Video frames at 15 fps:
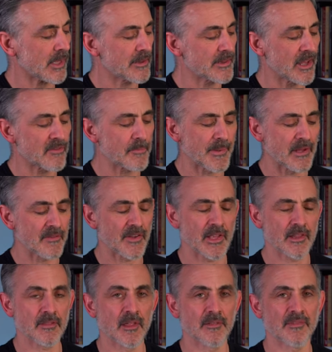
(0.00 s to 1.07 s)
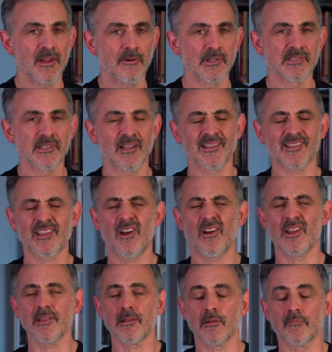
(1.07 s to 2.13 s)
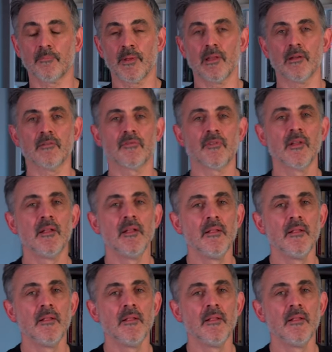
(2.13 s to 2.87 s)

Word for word: The other bit of it, that there is a kind of bit of